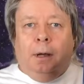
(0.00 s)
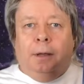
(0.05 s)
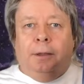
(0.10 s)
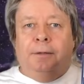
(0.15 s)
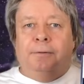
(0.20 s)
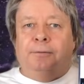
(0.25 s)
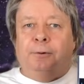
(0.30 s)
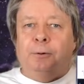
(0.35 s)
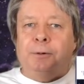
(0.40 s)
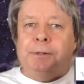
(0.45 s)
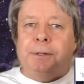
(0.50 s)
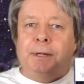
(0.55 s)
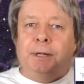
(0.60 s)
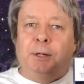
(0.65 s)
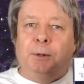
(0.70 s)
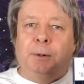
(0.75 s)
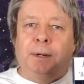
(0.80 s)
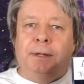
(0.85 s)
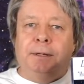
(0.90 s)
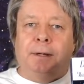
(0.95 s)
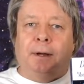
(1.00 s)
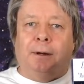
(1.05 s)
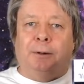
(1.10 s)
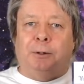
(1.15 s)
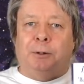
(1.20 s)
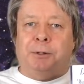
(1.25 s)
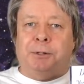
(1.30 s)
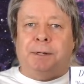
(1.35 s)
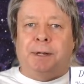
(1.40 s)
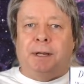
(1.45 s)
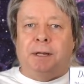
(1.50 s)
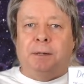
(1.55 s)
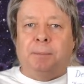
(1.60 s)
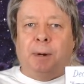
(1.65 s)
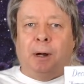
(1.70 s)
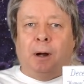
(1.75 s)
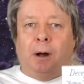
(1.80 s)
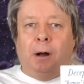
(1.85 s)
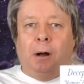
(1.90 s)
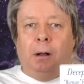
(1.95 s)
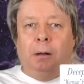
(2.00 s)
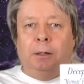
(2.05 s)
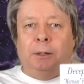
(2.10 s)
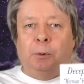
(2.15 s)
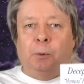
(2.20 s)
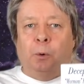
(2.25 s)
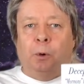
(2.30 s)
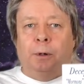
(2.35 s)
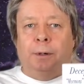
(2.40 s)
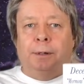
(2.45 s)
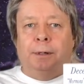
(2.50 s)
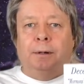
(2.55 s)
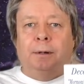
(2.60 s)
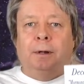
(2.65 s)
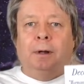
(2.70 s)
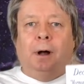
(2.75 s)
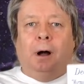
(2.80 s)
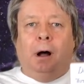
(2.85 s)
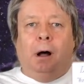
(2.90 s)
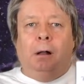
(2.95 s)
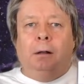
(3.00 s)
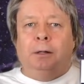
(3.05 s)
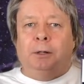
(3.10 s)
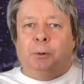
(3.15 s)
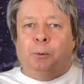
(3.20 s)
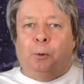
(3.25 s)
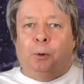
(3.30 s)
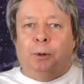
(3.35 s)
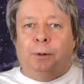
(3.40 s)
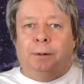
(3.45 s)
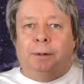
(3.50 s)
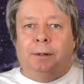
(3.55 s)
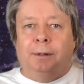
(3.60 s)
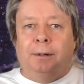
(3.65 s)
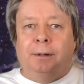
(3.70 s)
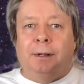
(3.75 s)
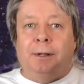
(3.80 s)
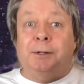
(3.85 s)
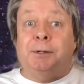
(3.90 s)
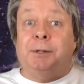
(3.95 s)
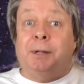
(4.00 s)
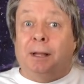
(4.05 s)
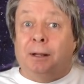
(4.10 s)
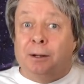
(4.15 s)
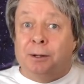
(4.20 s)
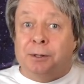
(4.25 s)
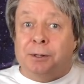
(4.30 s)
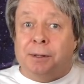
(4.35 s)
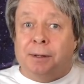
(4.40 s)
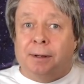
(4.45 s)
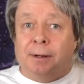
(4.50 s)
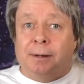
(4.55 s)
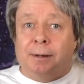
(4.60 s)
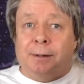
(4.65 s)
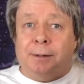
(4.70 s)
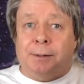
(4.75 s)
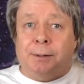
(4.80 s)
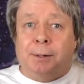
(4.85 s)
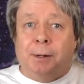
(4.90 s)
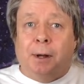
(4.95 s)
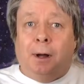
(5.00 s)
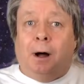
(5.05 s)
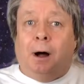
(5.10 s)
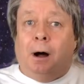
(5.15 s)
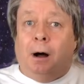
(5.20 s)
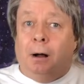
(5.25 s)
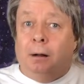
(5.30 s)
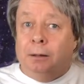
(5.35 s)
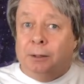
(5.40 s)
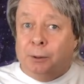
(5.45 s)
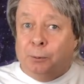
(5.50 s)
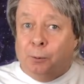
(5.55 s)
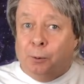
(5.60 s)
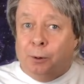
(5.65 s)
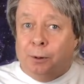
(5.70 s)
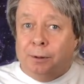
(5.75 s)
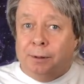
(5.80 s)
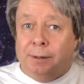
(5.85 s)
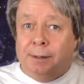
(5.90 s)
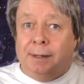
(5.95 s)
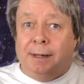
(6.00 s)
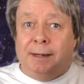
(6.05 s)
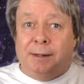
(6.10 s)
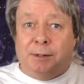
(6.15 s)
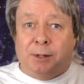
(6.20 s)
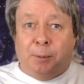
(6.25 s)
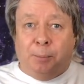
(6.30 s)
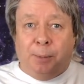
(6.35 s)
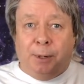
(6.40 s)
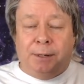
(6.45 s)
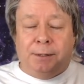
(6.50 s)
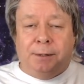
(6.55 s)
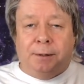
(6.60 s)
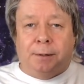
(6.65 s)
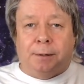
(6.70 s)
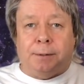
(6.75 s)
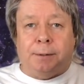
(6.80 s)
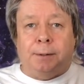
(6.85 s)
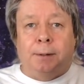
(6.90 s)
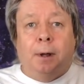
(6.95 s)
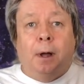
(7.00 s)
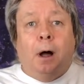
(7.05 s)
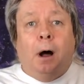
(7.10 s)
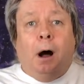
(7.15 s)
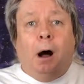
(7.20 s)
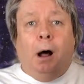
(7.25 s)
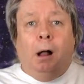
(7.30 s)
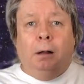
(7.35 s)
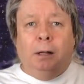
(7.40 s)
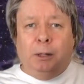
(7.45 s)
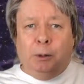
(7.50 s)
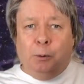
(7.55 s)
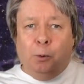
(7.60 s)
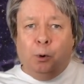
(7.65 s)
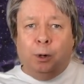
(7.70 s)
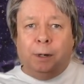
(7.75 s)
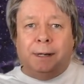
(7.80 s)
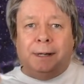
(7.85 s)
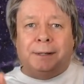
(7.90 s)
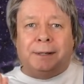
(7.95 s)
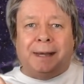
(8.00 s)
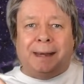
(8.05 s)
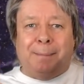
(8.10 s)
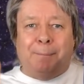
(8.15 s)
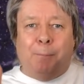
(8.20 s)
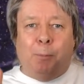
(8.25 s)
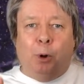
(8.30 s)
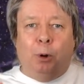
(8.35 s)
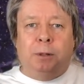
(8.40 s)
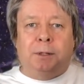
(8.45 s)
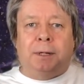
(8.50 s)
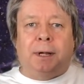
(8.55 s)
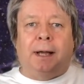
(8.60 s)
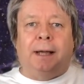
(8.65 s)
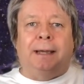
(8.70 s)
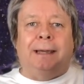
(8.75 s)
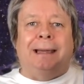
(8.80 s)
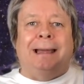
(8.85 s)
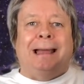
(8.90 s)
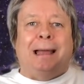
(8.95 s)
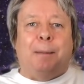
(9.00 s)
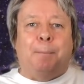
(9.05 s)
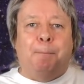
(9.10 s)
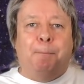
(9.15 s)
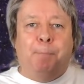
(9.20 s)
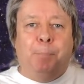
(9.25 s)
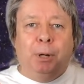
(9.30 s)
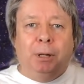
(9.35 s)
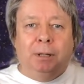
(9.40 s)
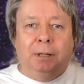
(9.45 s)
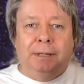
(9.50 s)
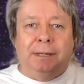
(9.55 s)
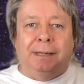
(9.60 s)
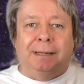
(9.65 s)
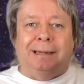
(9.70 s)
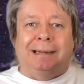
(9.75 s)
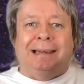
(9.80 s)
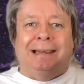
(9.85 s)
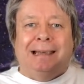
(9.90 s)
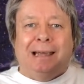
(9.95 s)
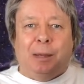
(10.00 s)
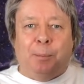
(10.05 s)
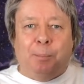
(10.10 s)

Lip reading: The first thing you need to understand about Hollywood sells things. Hollywood is a business. Hollywood is a multi-billion